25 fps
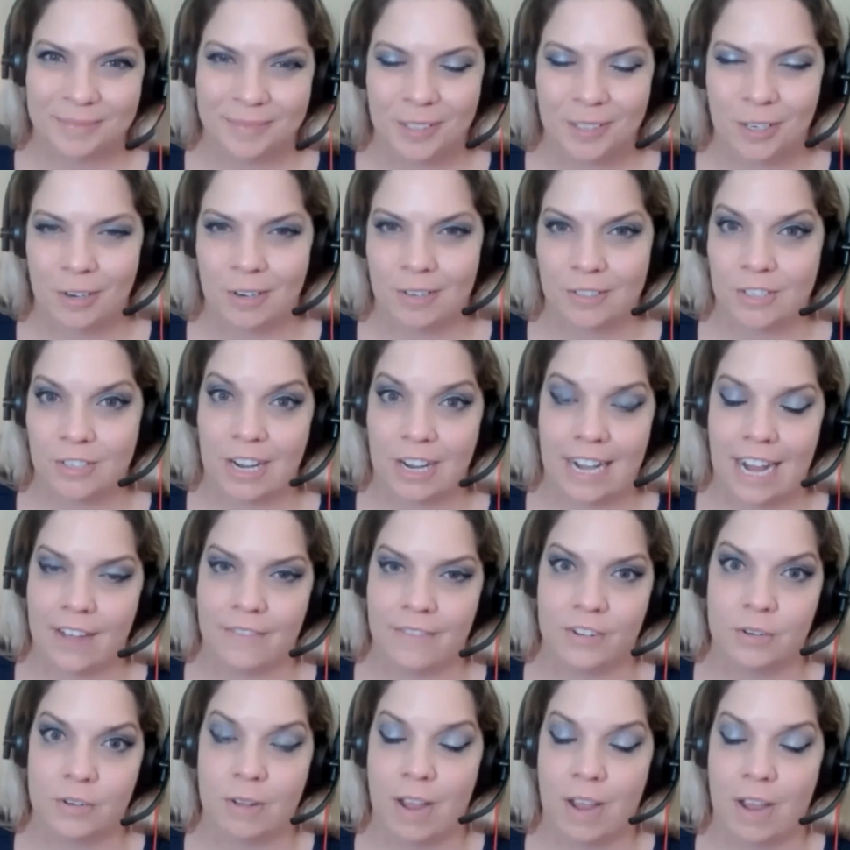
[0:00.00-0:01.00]
or try to have
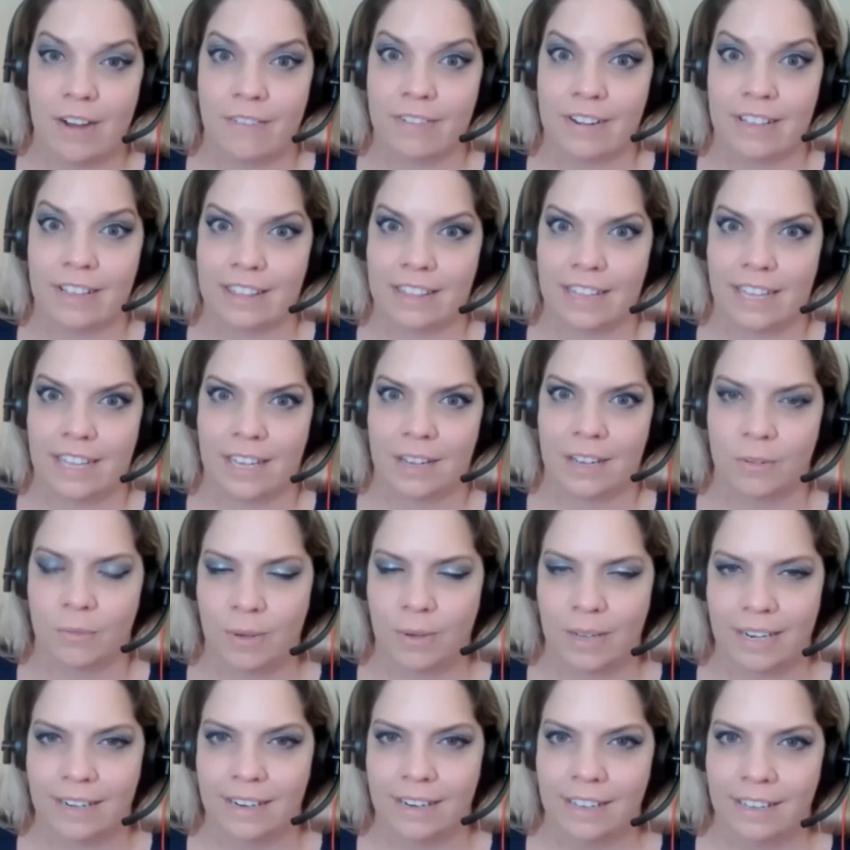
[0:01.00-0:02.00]
you do everything
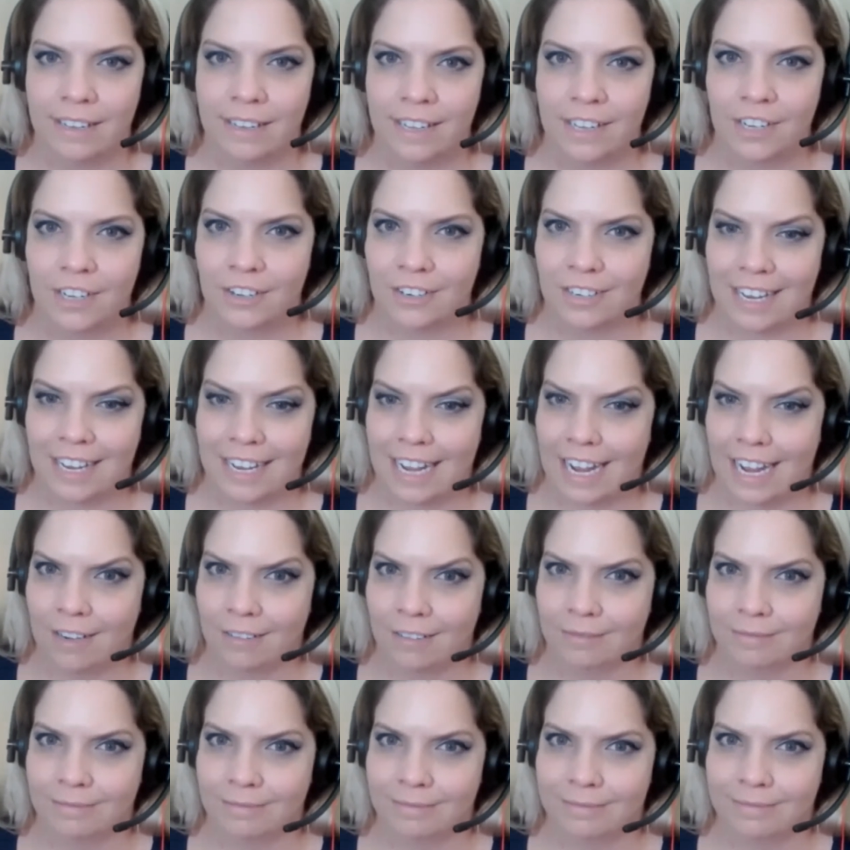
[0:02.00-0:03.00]
when you're like, I
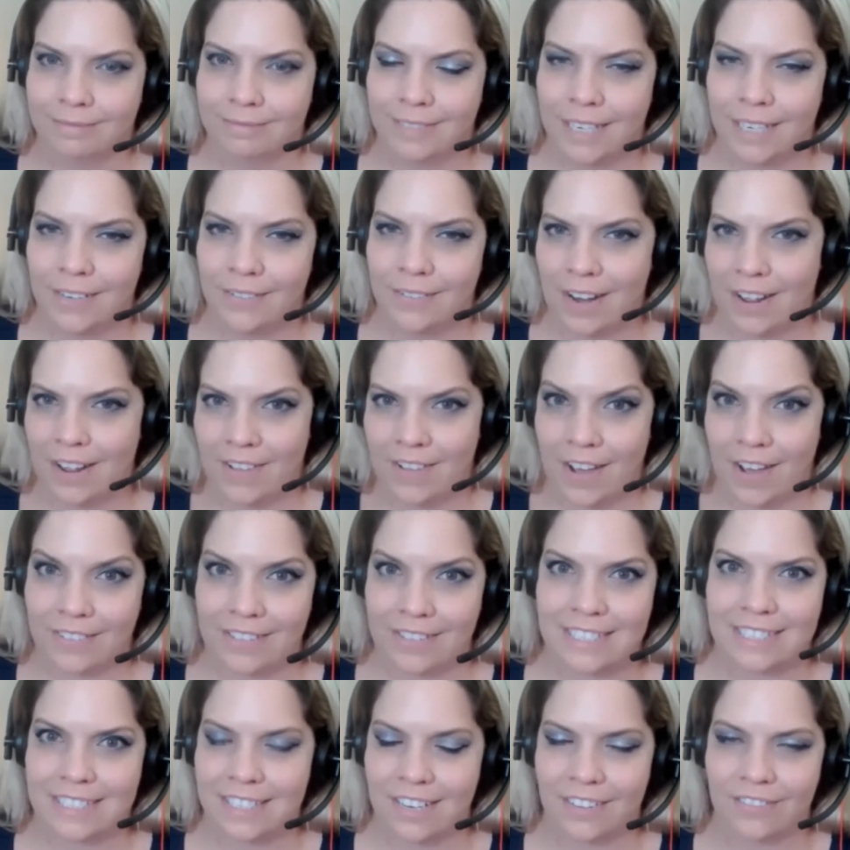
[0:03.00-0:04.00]
don't even have half
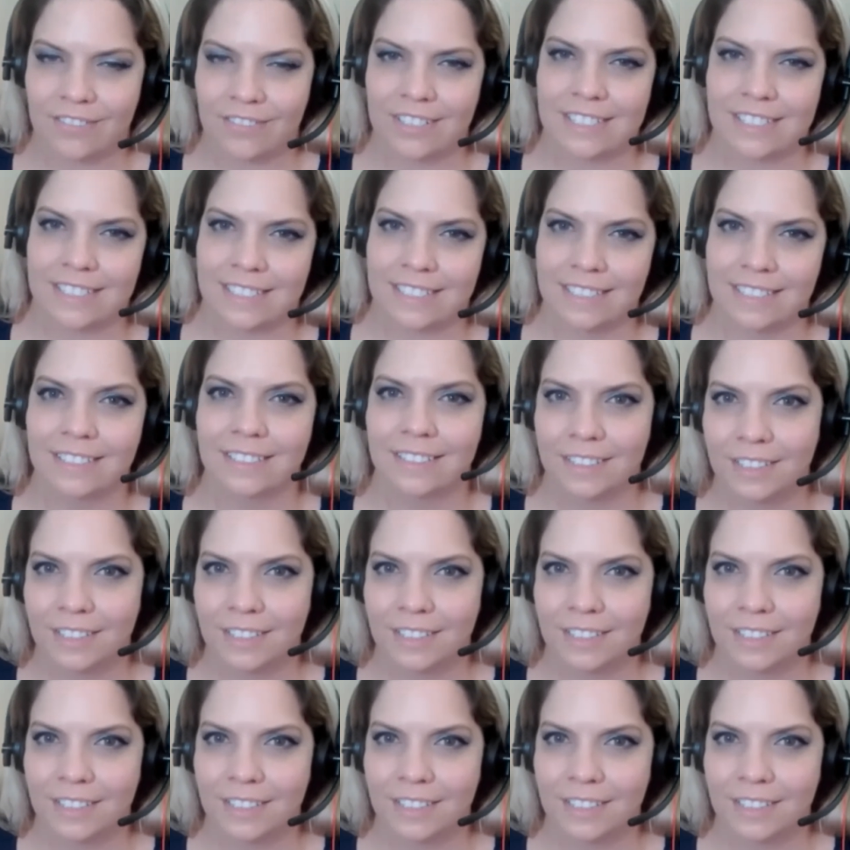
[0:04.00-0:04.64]
this stuff listed.